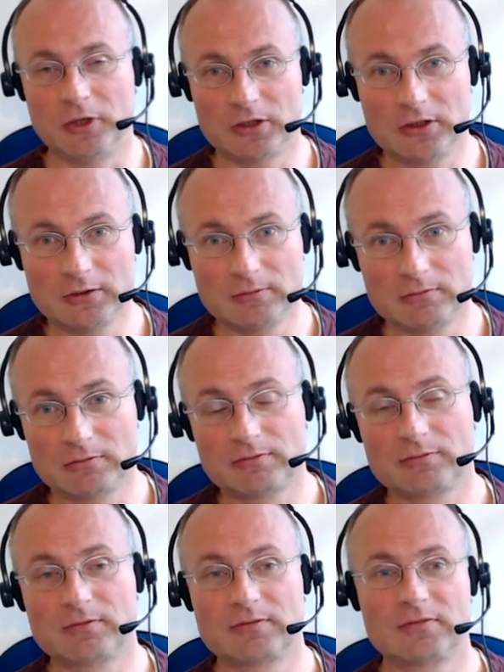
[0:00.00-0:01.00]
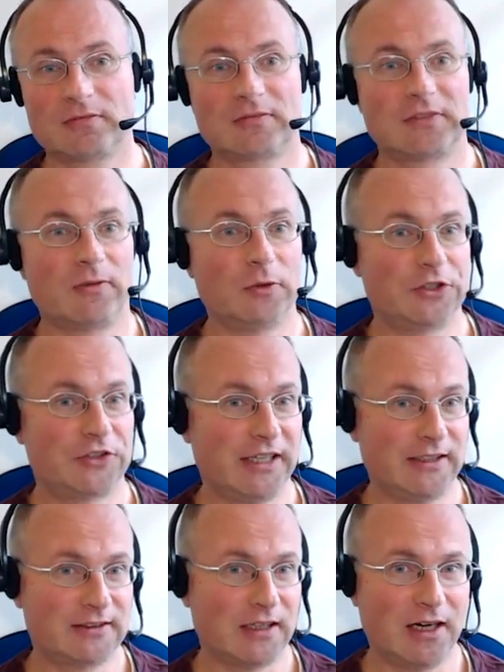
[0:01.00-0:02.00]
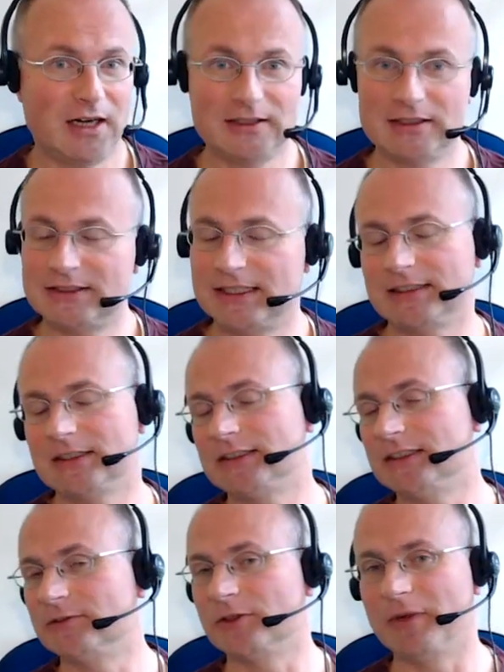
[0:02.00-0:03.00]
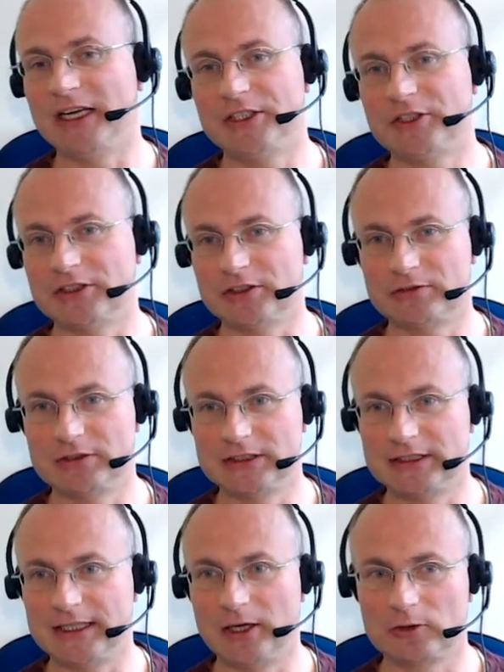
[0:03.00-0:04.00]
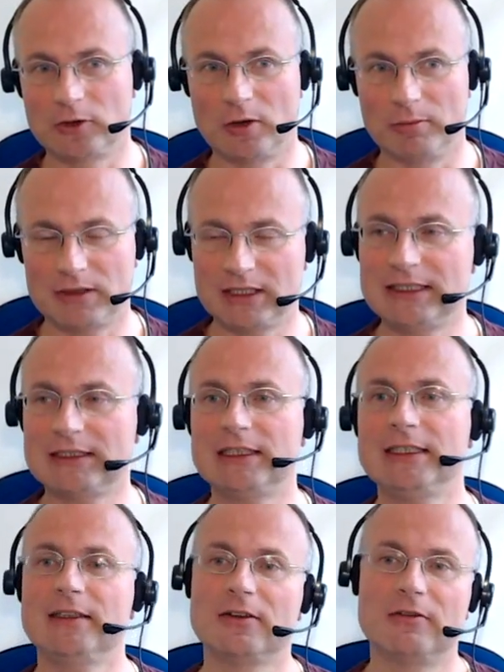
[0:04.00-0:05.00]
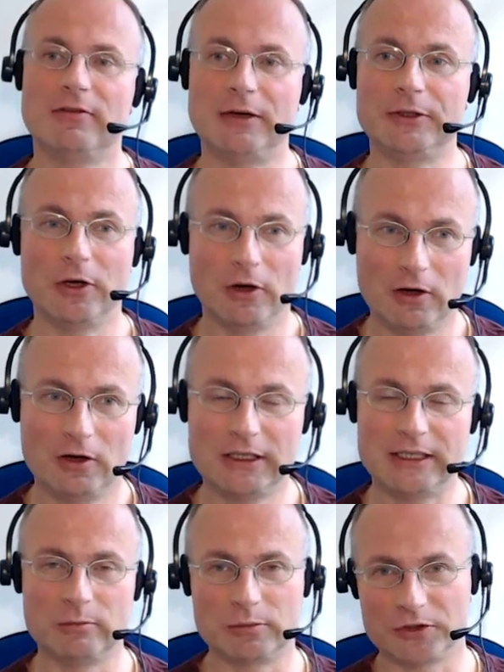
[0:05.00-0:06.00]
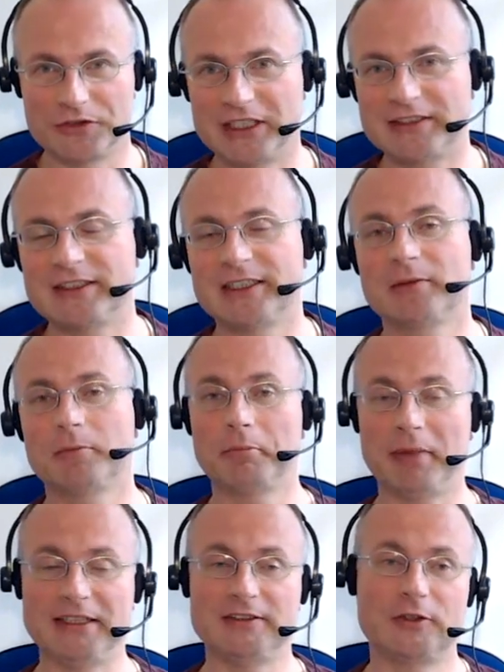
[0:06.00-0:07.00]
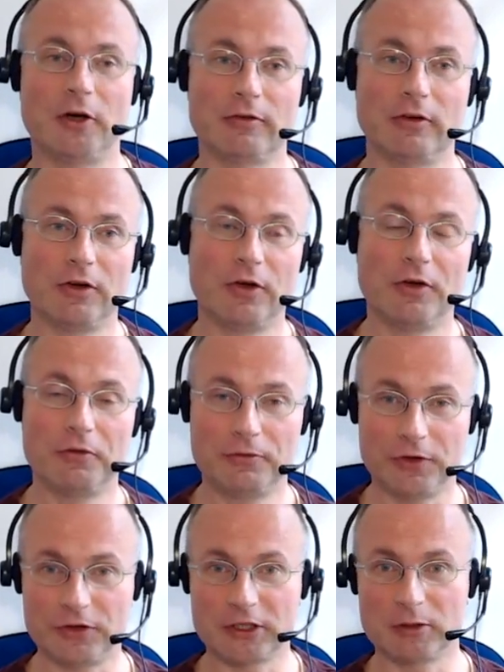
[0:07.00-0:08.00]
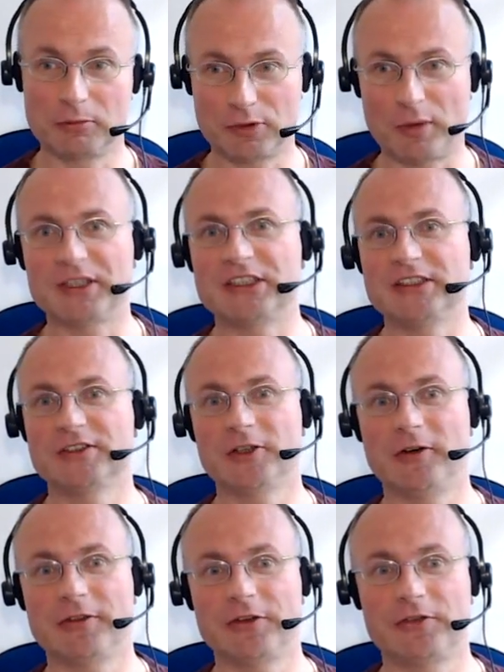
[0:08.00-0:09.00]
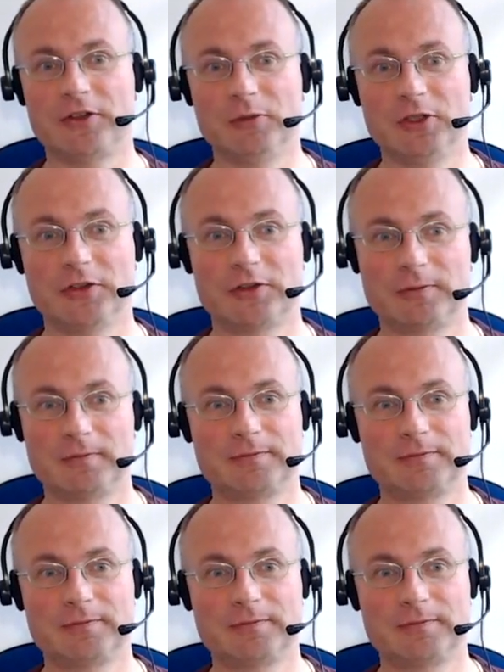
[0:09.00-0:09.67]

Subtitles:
model, which says unattended information is filtered out completely very early in processing based on physical properties of the stimulus.